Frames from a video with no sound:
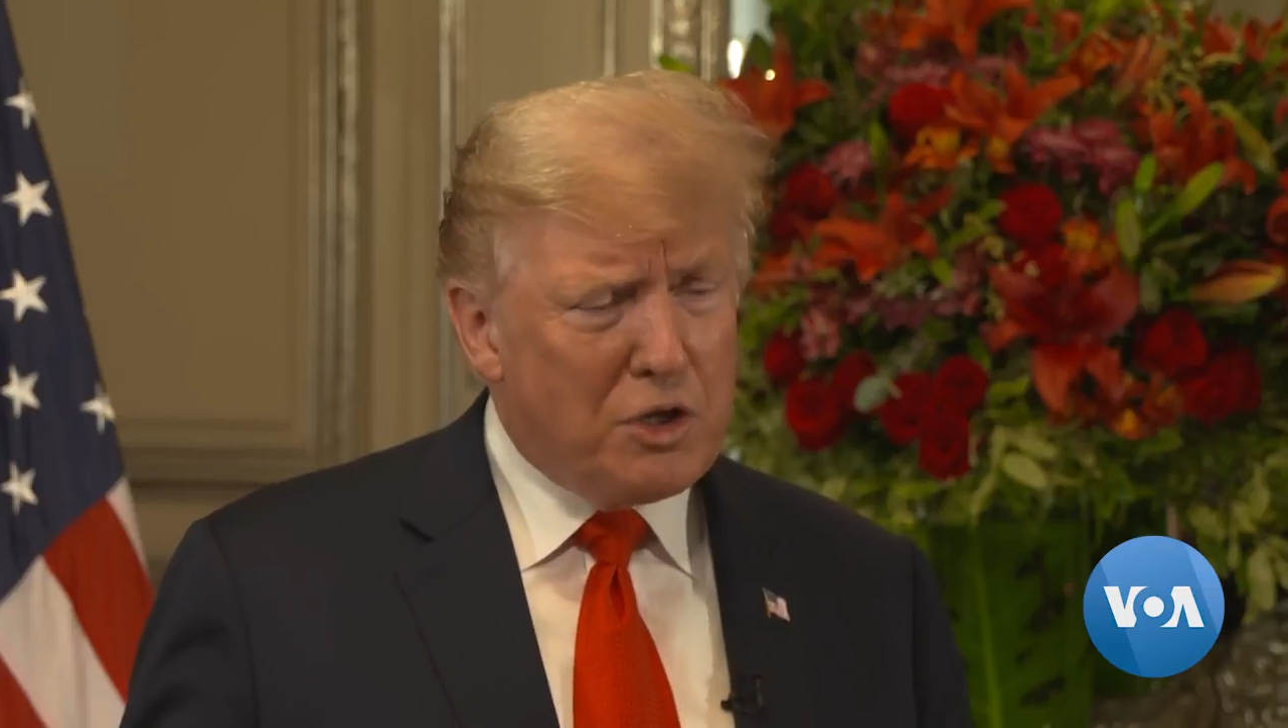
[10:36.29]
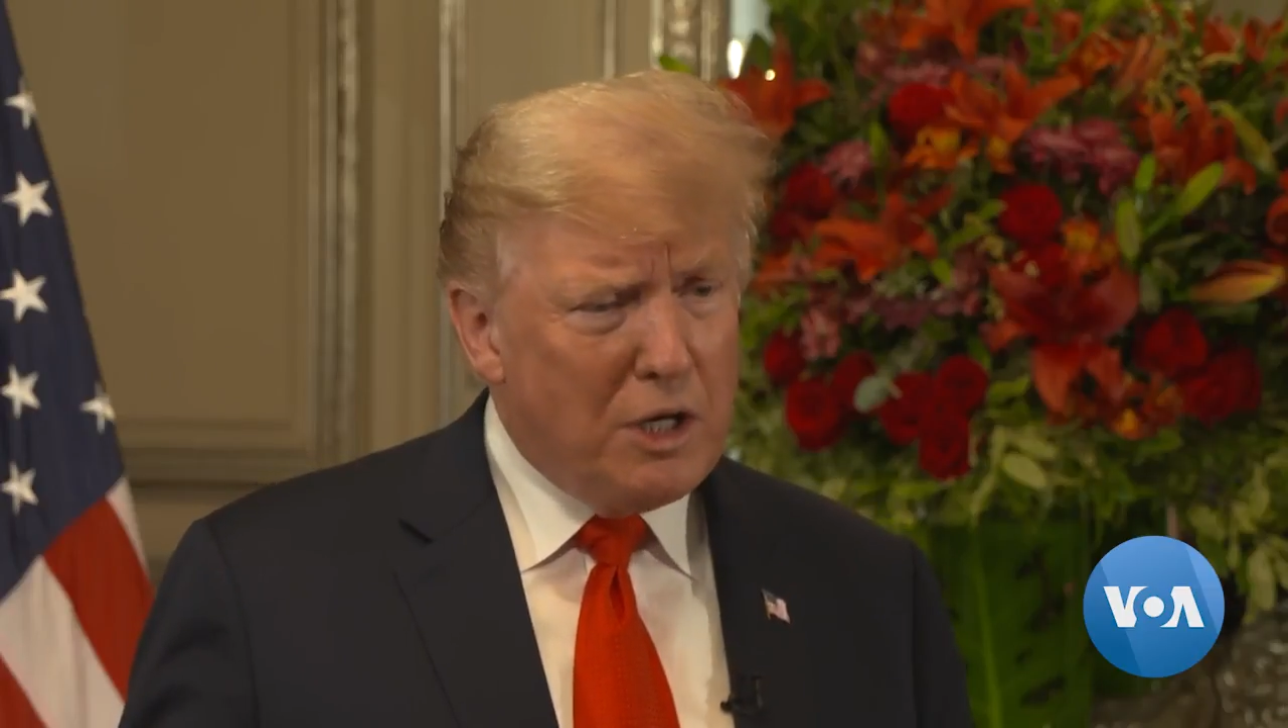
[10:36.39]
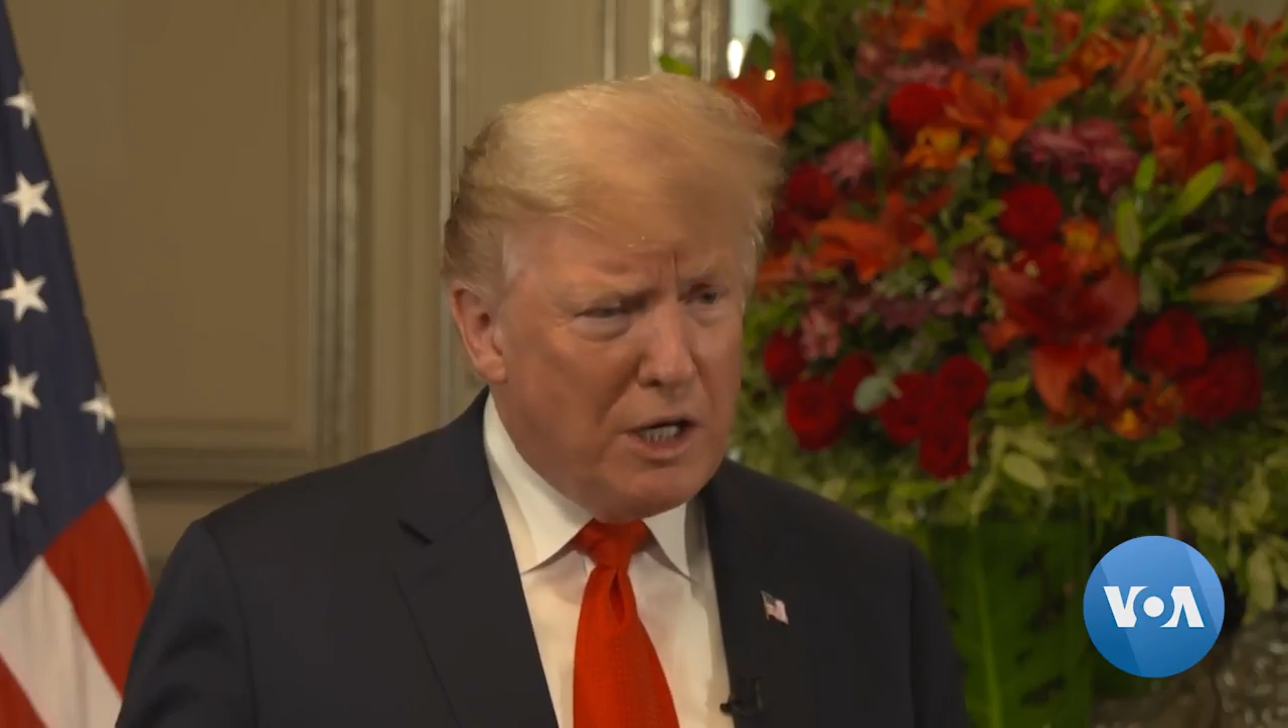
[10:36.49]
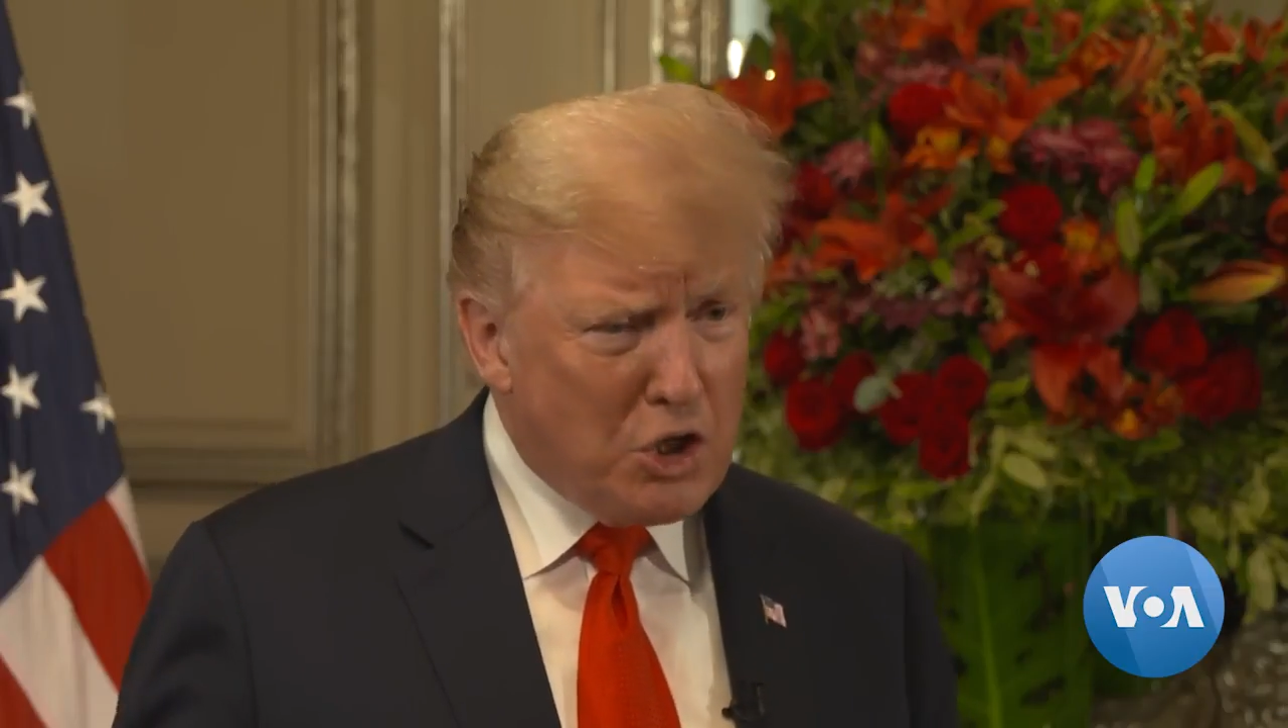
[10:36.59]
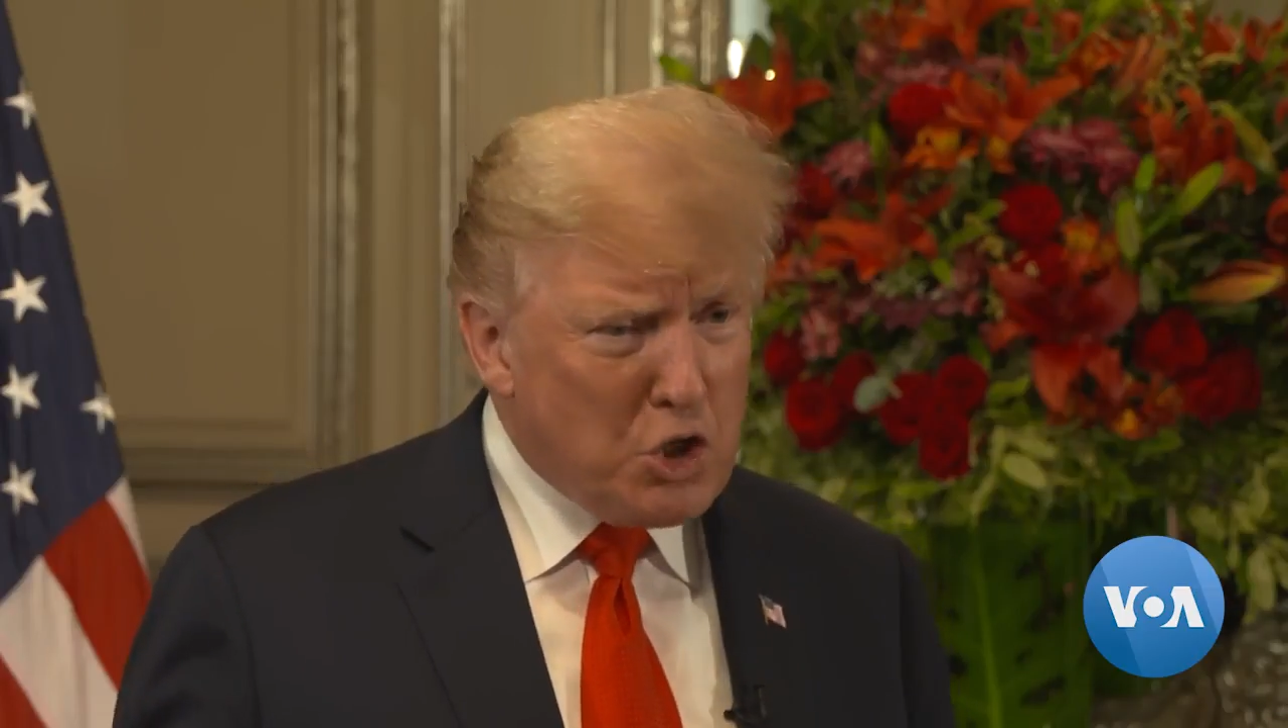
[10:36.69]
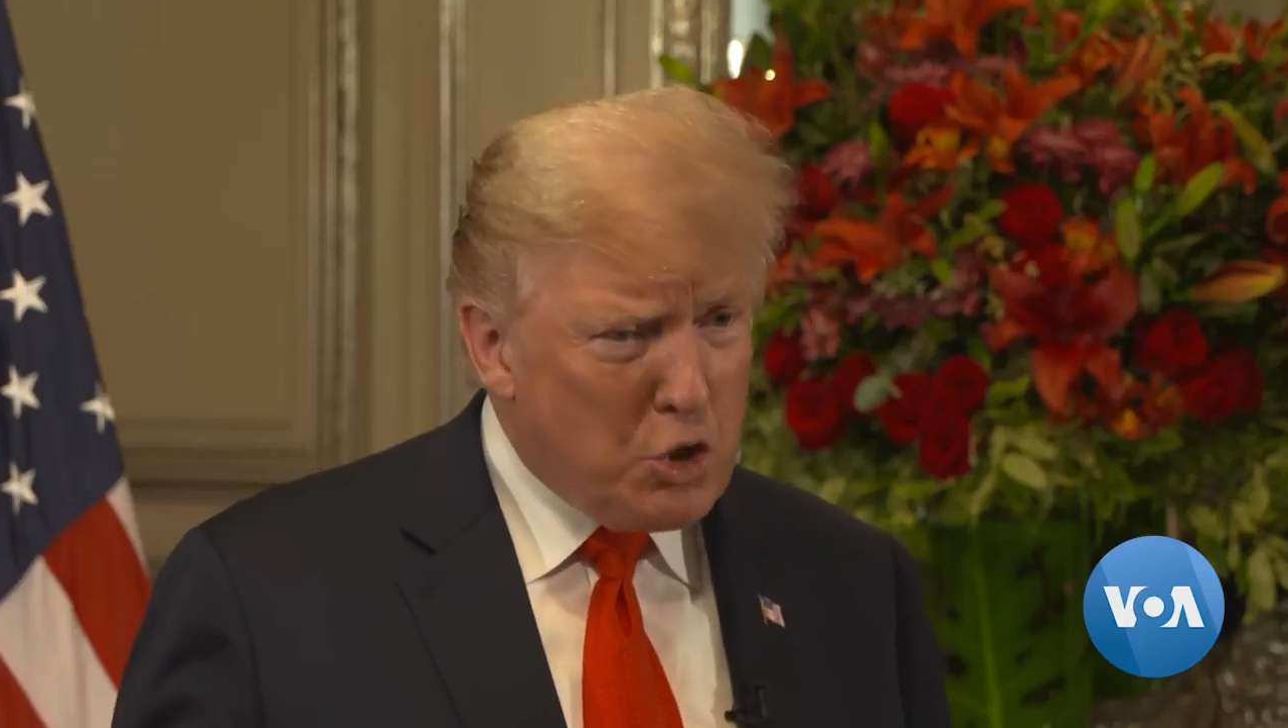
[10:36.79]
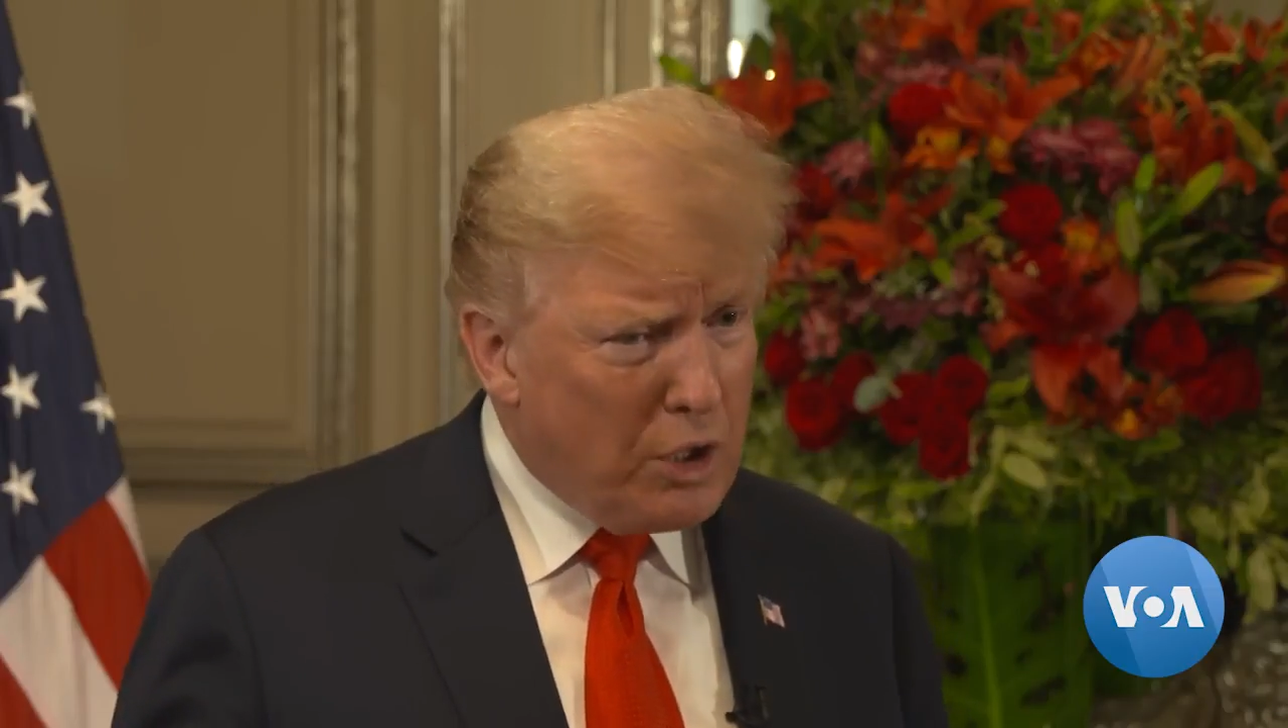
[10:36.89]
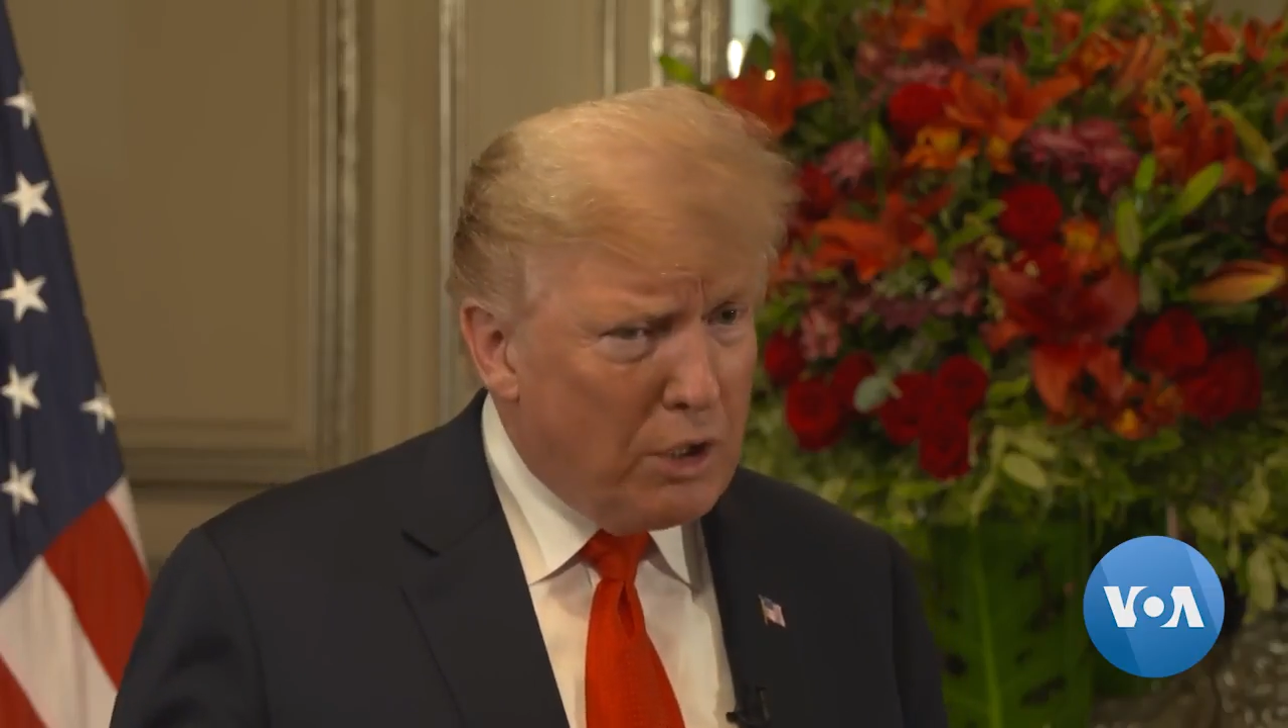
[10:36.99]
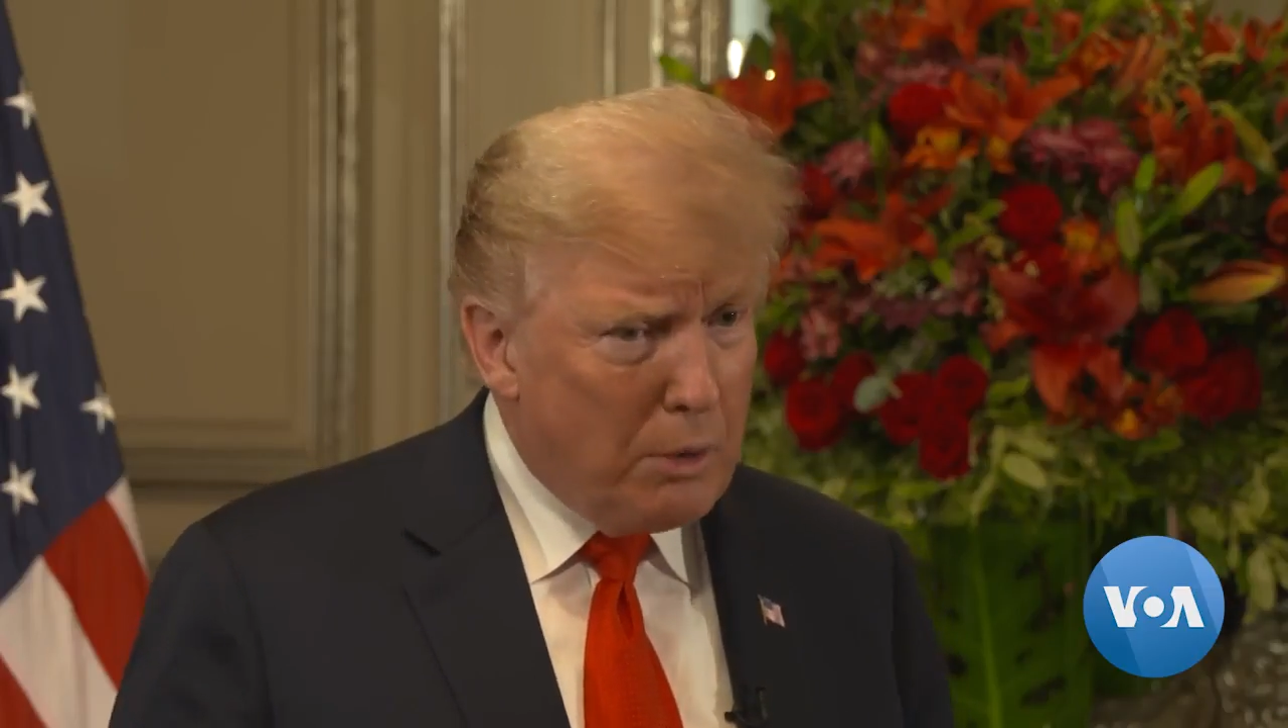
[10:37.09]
in history.